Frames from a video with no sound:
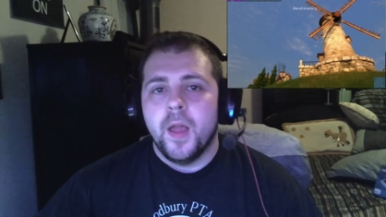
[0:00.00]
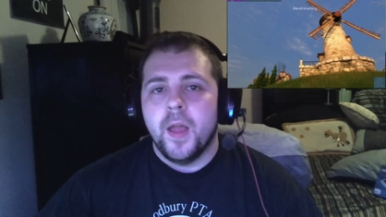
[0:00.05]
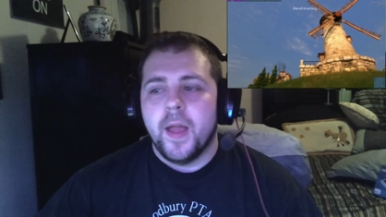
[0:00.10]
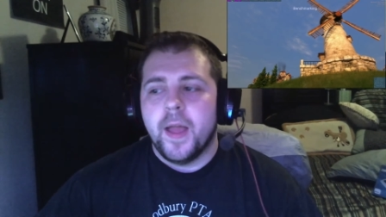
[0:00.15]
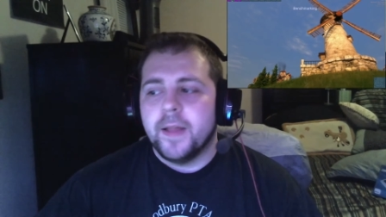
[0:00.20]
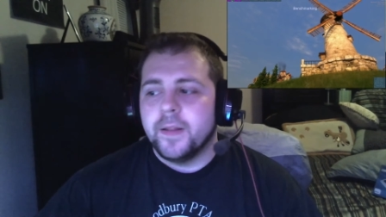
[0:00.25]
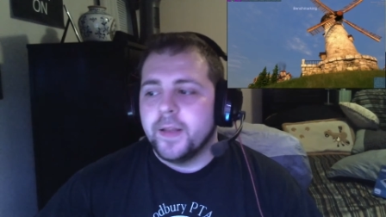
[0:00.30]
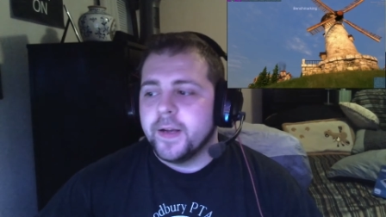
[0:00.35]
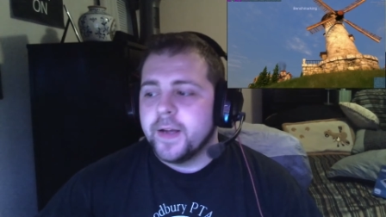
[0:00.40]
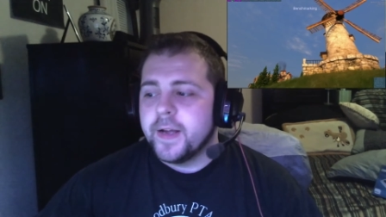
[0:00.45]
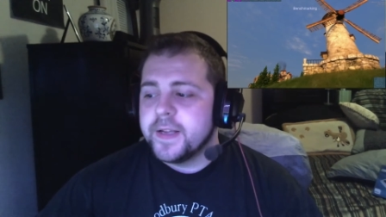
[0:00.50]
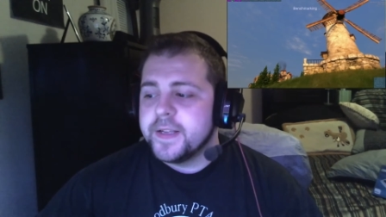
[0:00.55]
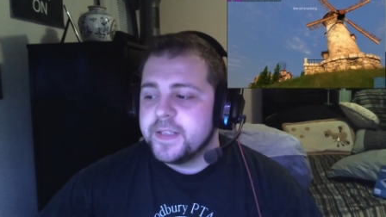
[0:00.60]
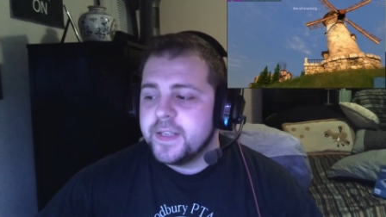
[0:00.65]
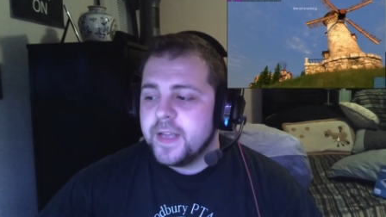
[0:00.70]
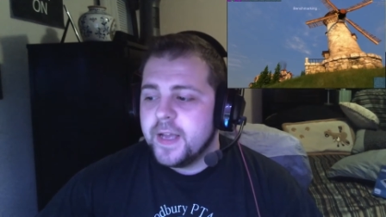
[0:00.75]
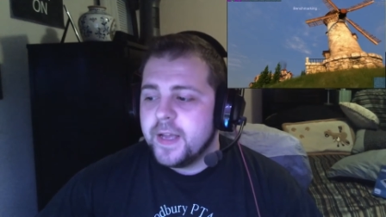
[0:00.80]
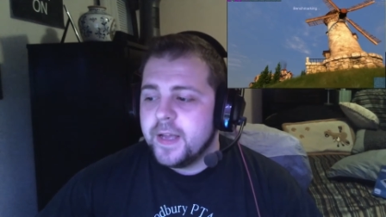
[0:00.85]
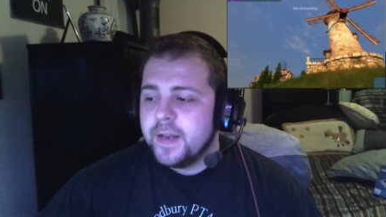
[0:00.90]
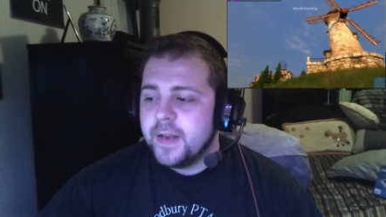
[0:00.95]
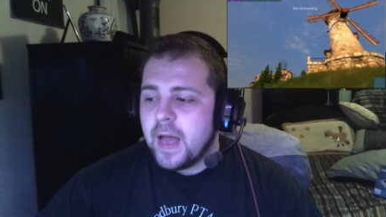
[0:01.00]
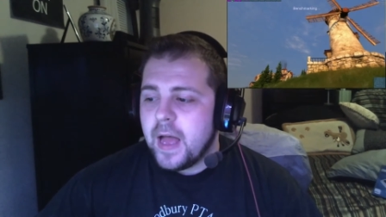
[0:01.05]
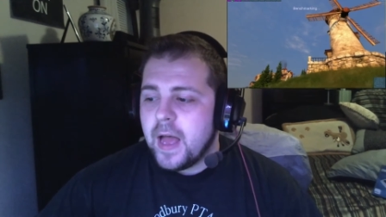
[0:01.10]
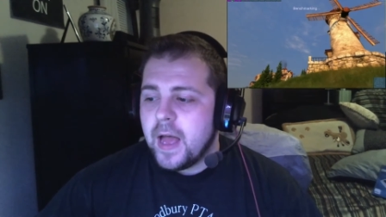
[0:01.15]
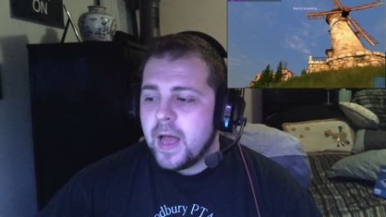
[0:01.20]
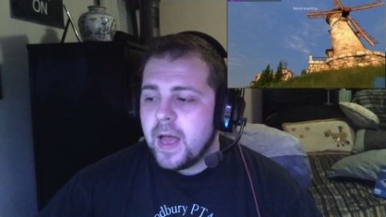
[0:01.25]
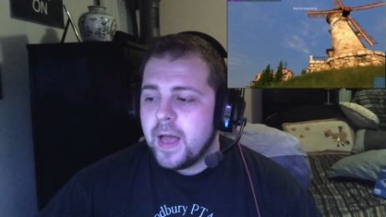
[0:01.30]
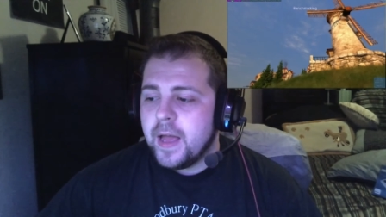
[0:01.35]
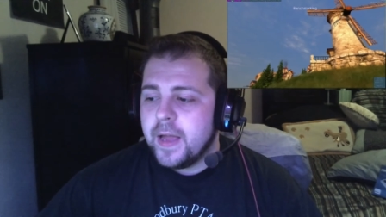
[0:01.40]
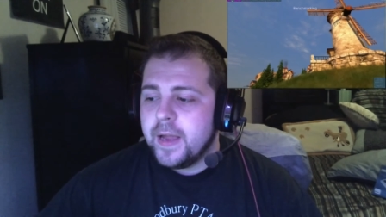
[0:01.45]
And like I said,
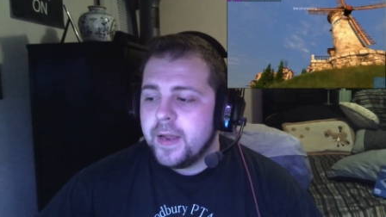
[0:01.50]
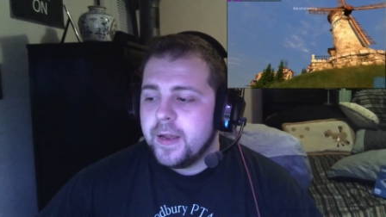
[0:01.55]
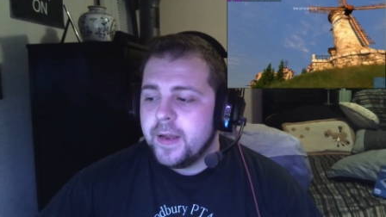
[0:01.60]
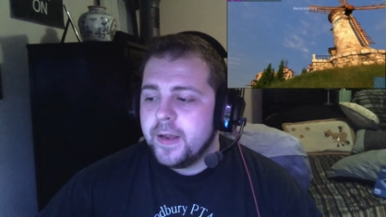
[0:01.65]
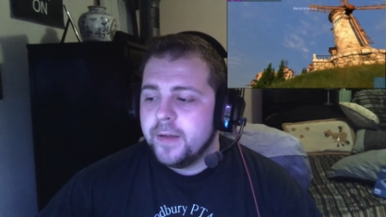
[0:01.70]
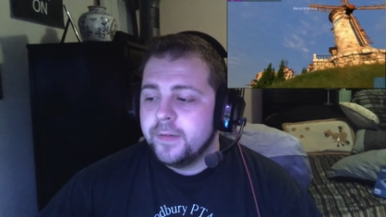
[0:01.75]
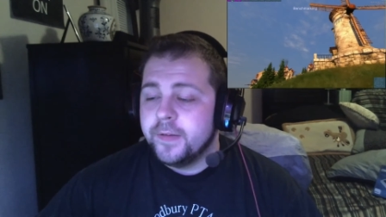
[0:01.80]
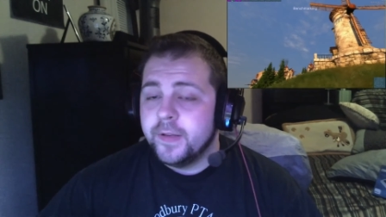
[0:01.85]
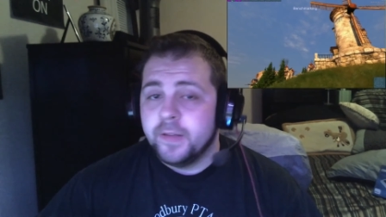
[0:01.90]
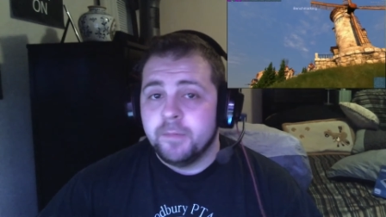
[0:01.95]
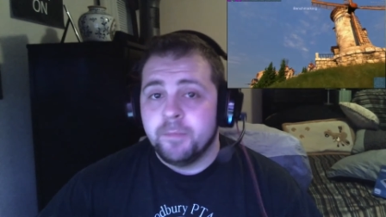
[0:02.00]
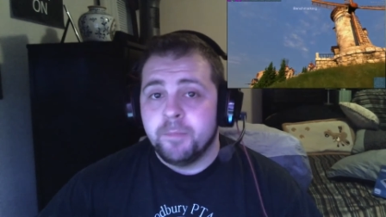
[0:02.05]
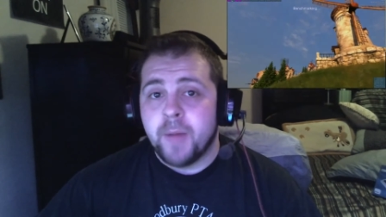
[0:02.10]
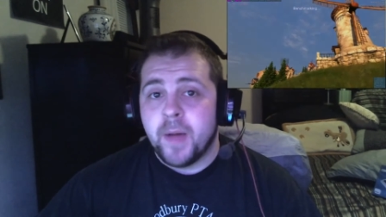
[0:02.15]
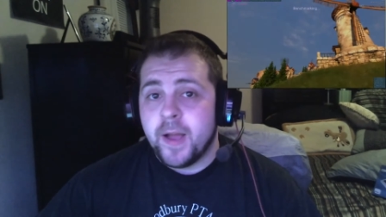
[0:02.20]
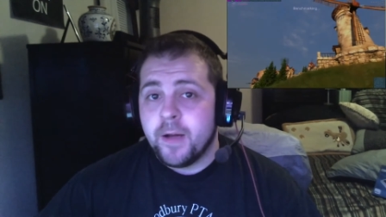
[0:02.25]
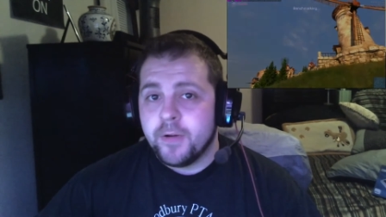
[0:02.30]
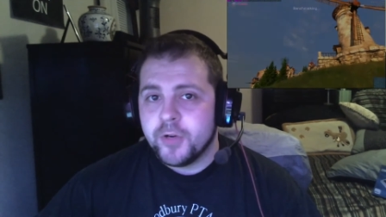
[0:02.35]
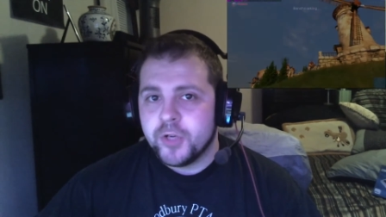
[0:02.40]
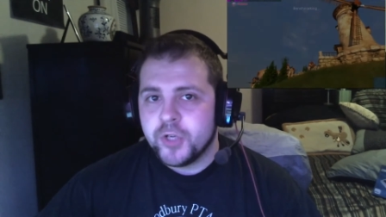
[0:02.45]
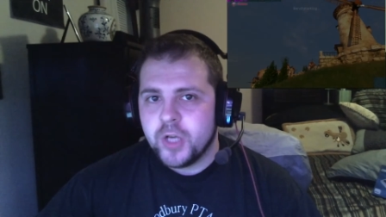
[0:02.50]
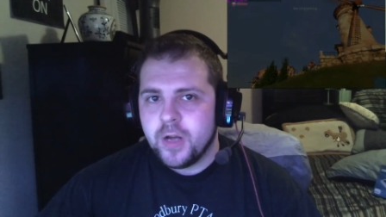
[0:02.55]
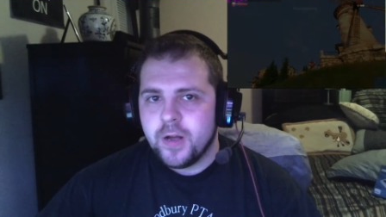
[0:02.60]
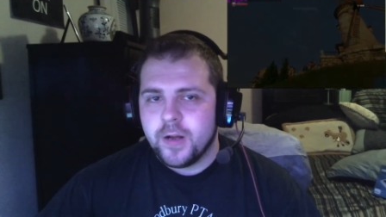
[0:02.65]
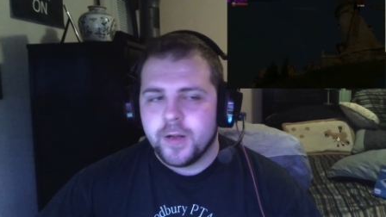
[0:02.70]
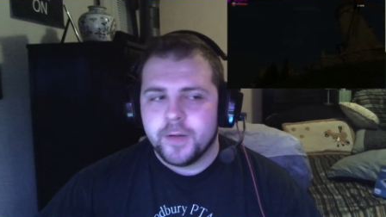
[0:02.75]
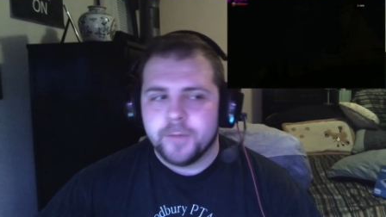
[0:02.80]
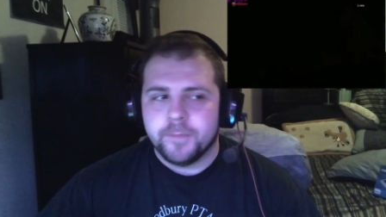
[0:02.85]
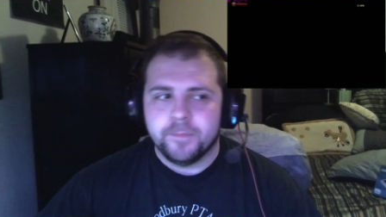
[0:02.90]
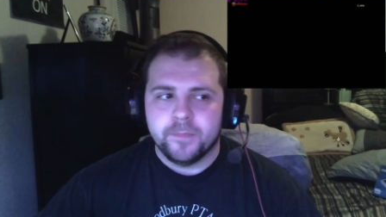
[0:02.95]
I did Bioshock,
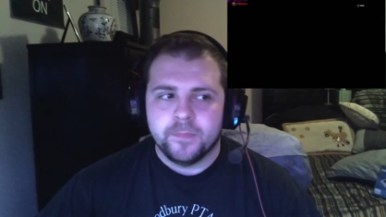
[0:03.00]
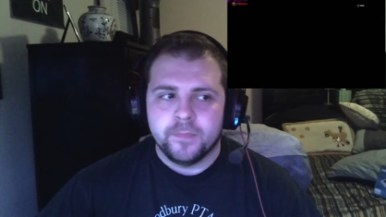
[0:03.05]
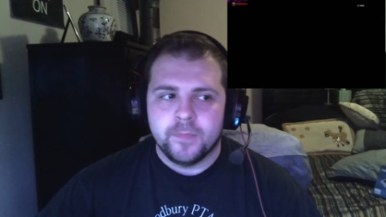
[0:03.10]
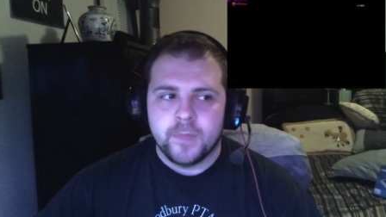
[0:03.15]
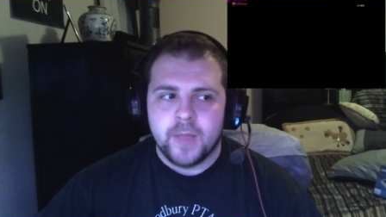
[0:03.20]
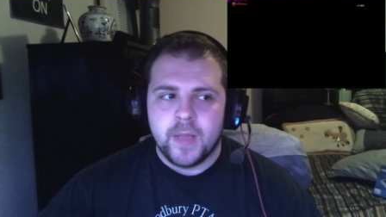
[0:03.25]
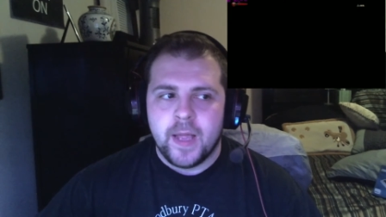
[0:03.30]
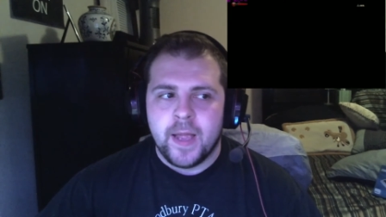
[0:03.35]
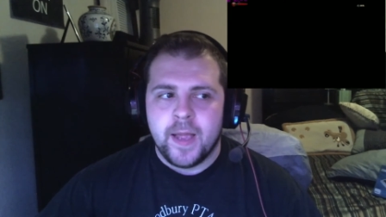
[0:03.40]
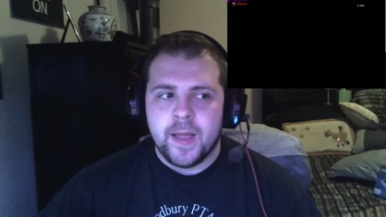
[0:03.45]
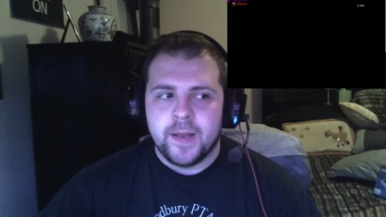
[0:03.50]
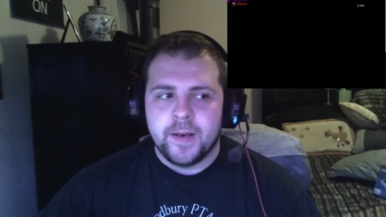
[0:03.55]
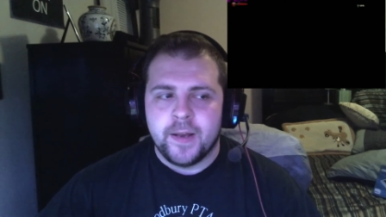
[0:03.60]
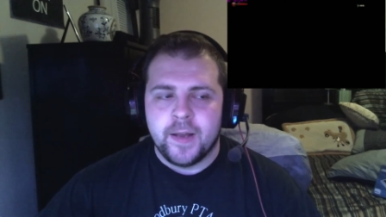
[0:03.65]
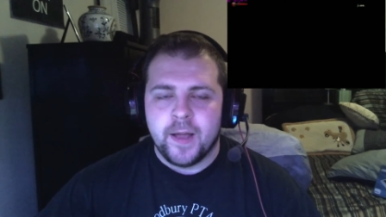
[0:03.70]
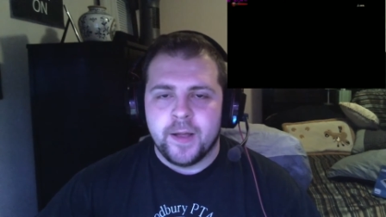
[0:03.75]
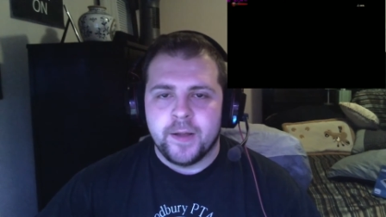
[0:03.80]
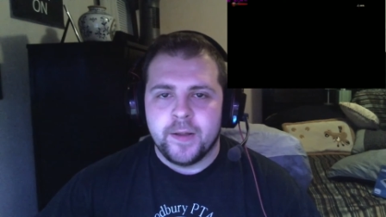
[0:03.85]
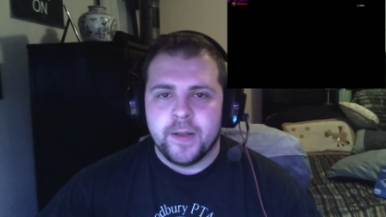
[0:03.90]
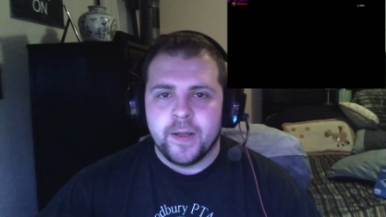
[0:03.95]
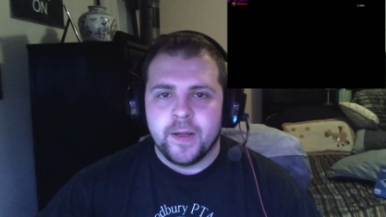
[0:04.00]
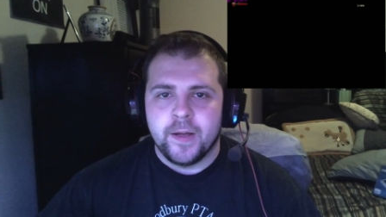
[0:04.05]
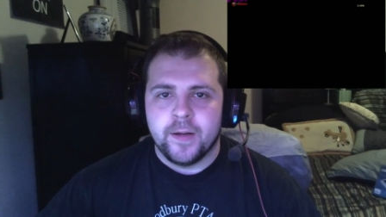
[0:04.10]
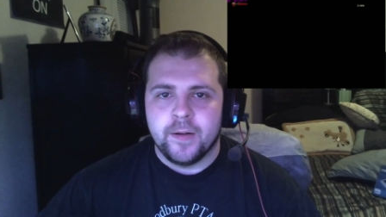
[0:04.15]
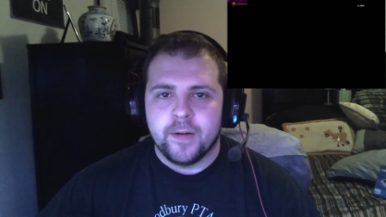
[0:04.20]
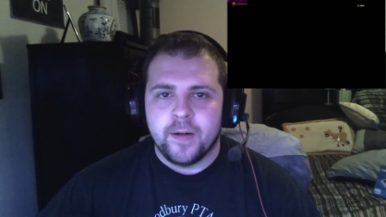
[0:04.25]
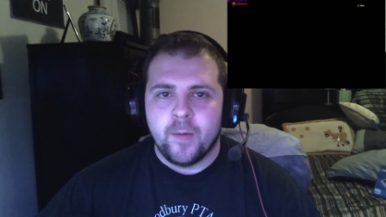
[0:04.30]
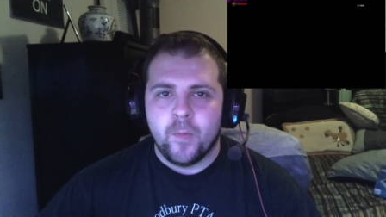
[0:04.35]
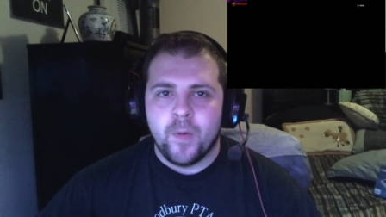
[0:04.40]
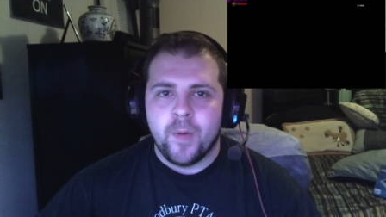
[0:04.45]
and I uh,
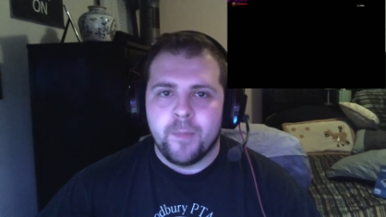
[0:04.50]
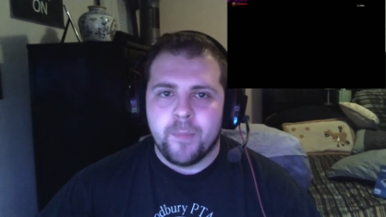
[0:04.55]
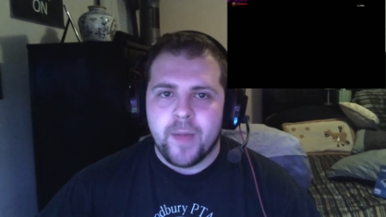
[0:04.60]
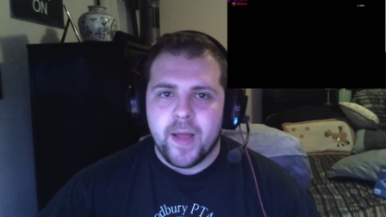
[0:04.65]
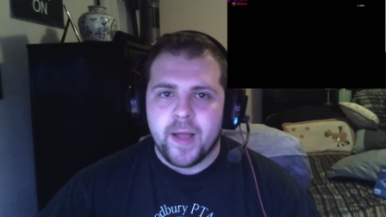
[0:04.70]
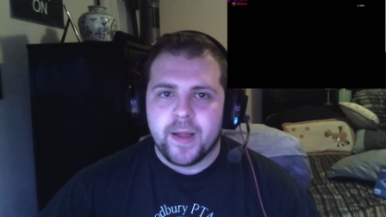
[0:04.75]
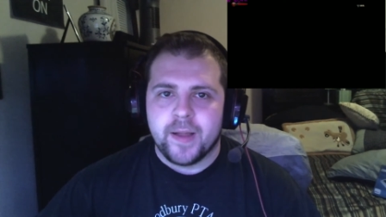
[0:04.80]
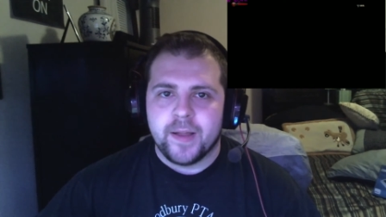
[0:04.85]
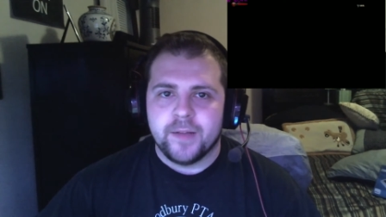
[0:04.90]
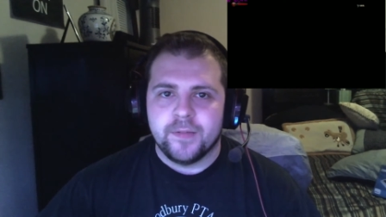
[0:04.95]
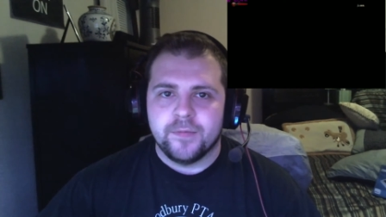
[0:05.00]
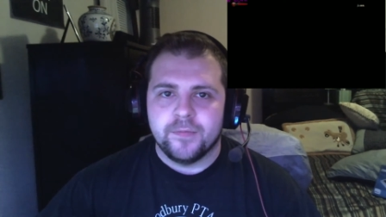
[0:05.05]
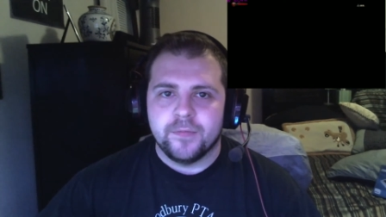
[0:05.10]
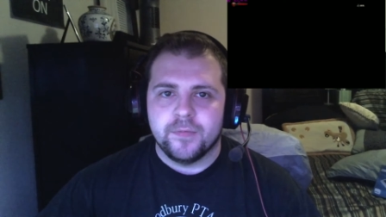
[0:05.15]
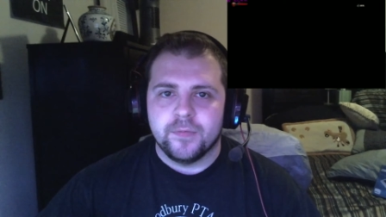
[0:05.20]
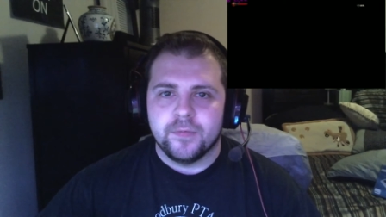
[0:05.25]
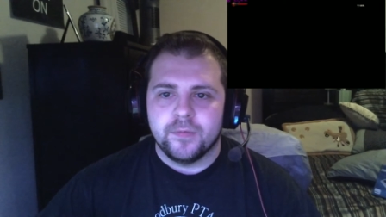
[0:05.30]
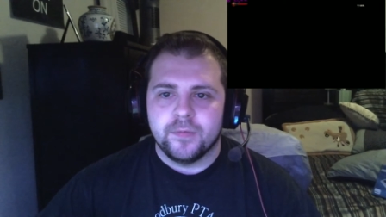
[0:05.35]
I went back and